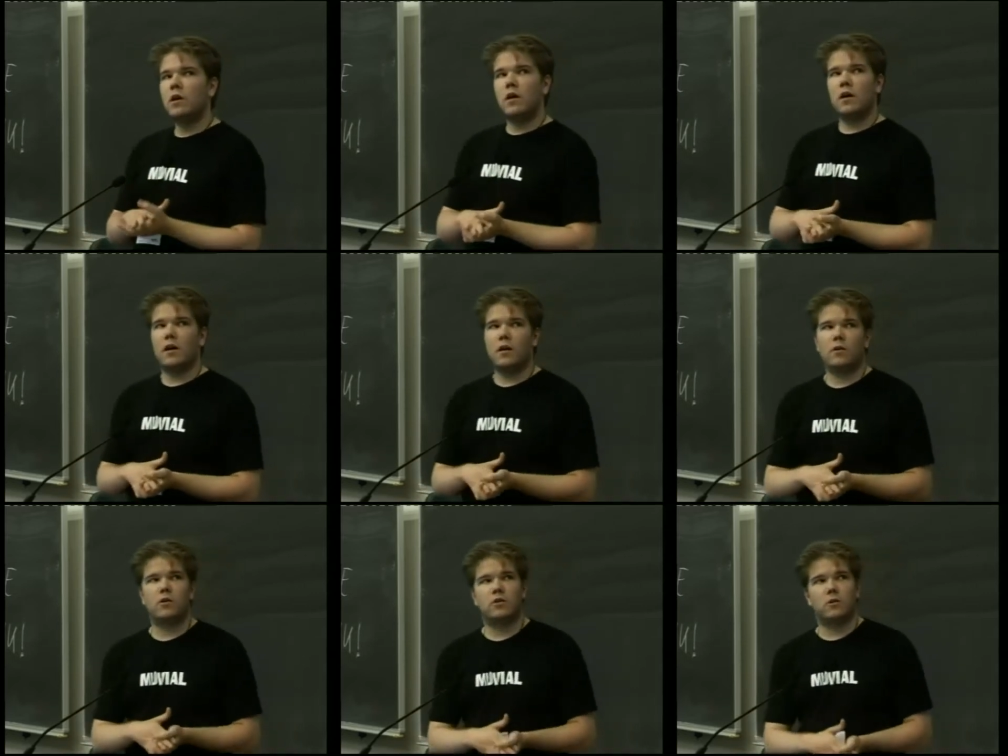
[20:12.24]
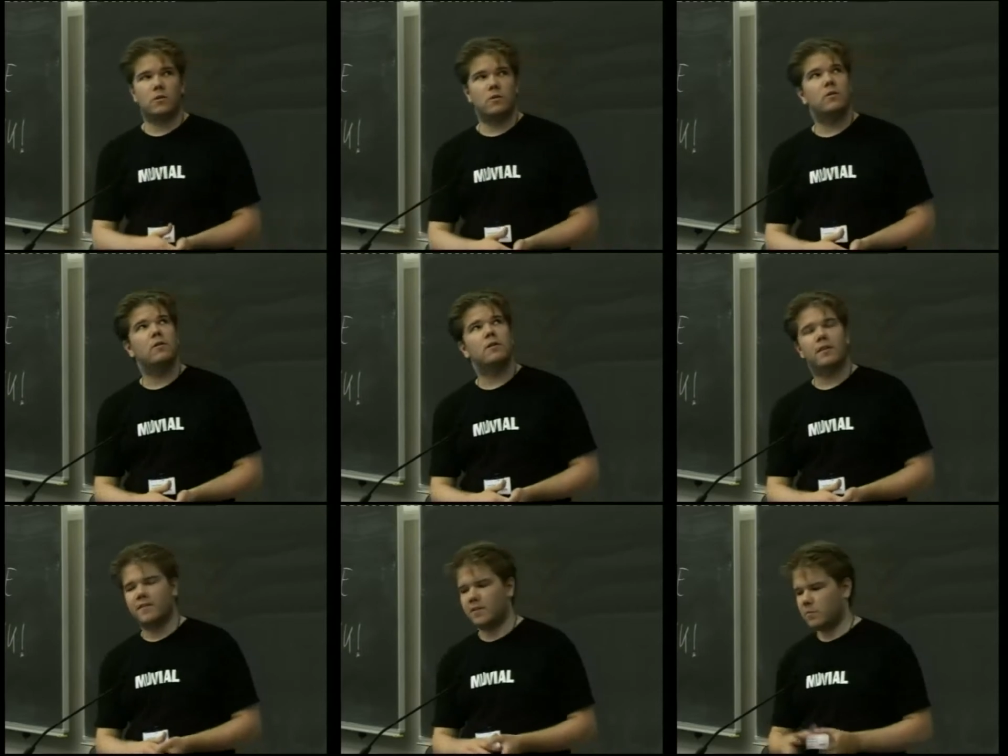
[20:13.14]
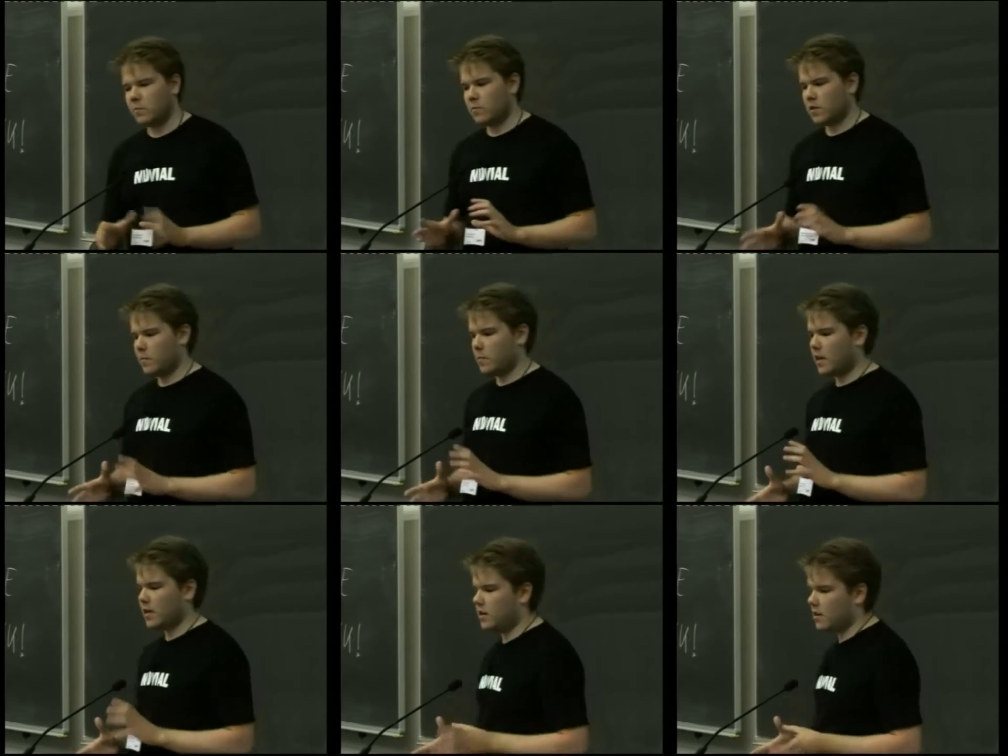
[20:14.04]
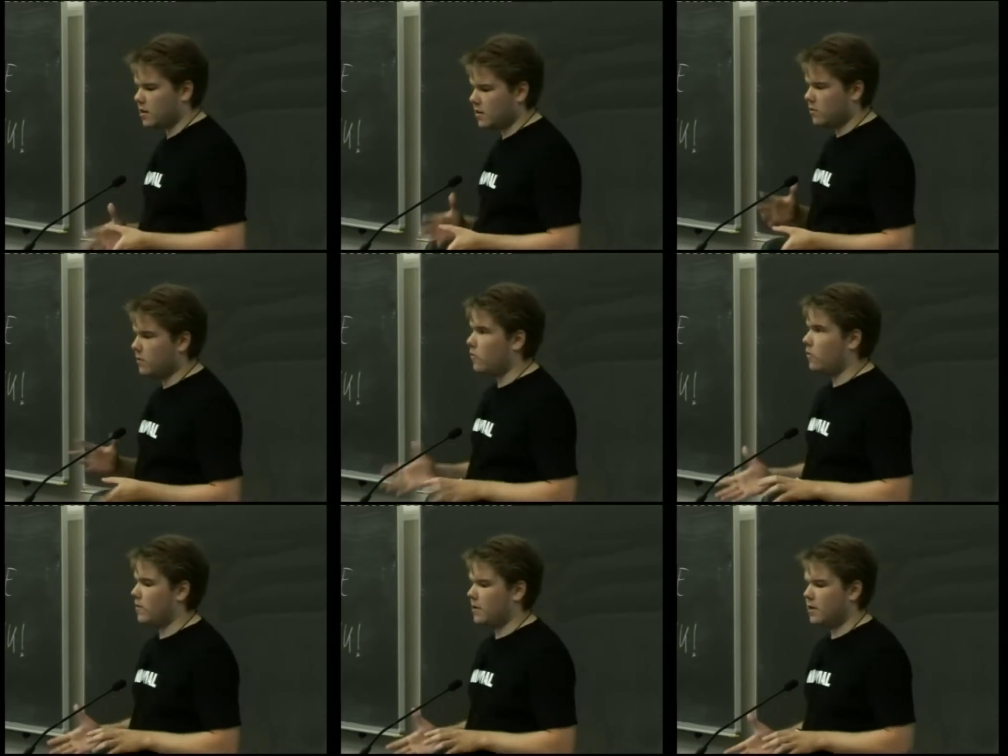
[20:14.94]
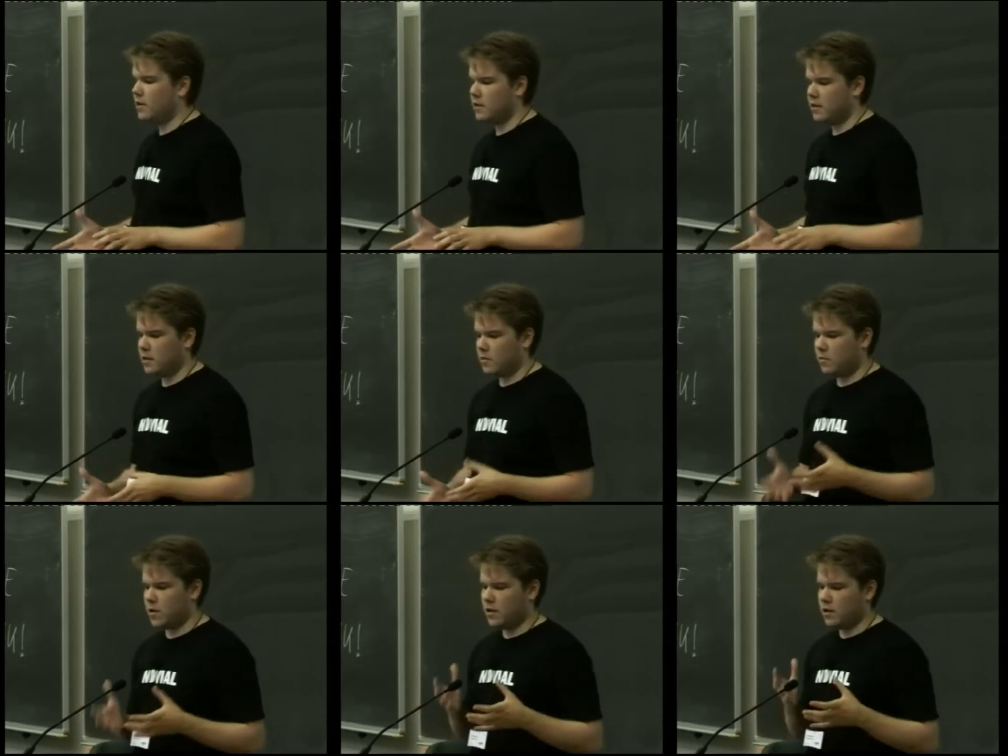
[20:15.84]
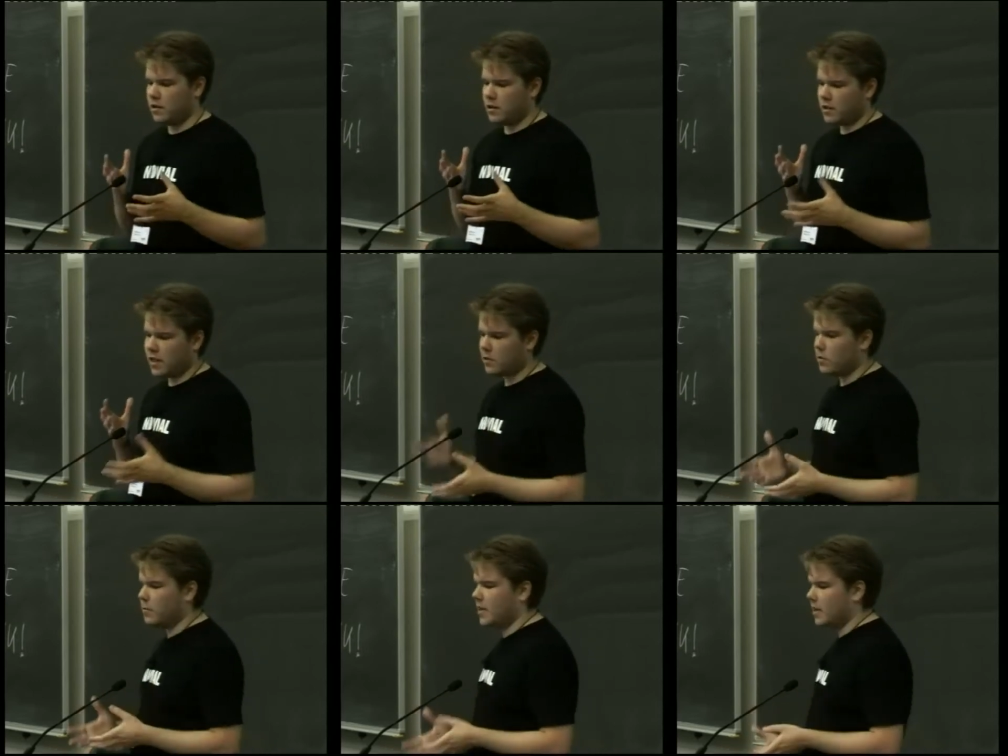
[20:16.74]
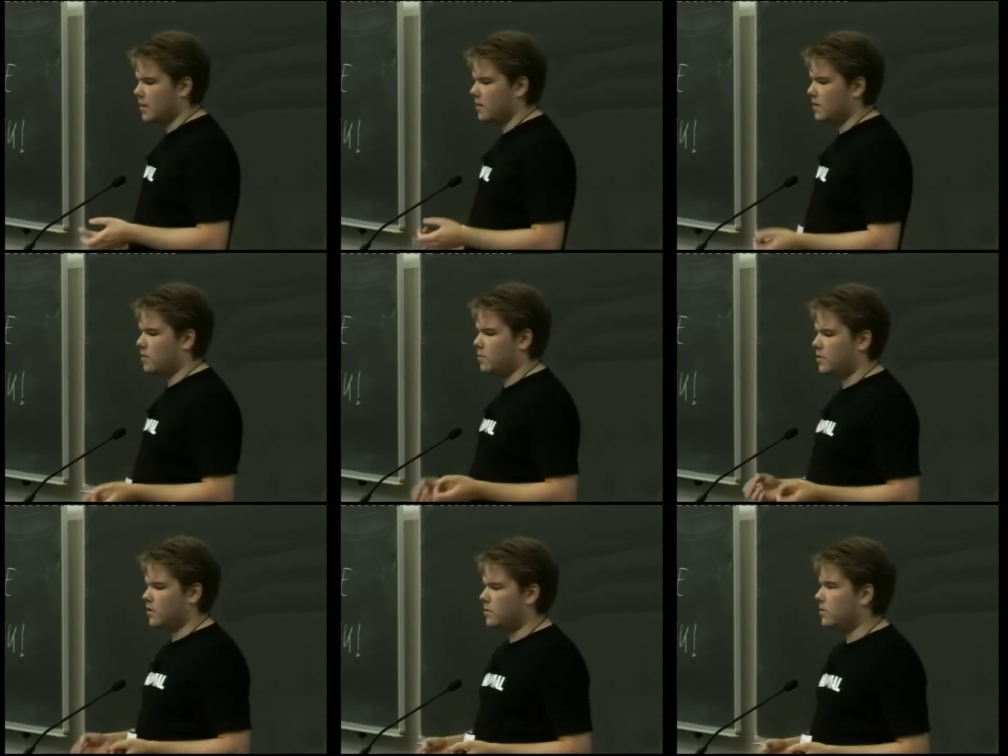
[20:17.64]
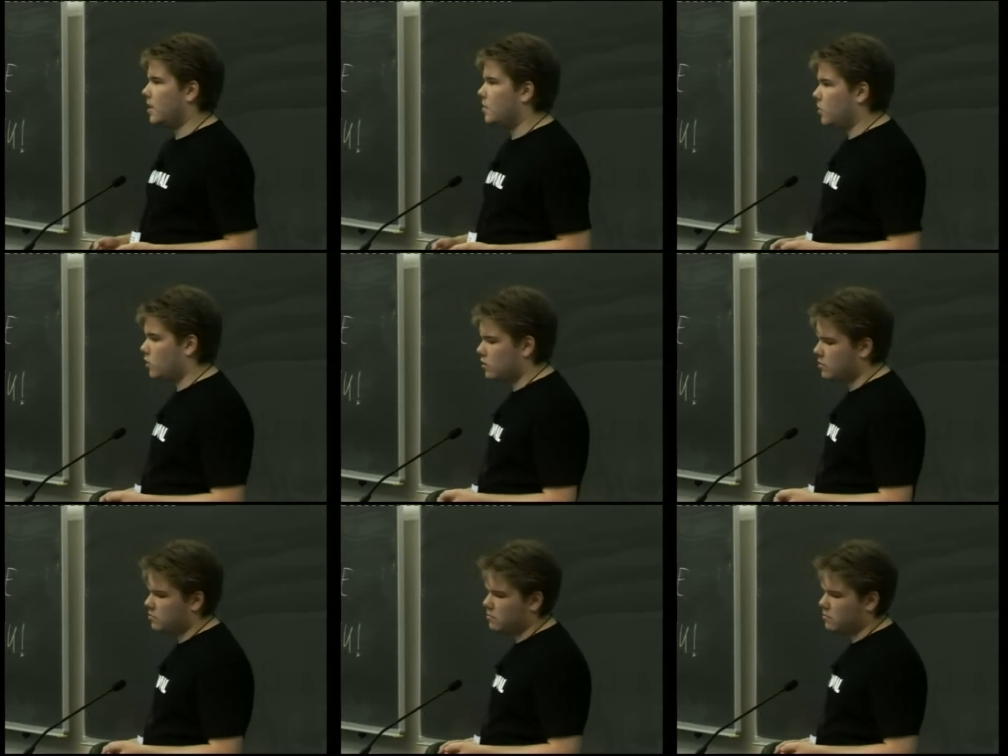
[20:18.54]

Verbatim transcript: uh, also, if the, the multiarch goes forward, we, that could be an option to sandbox.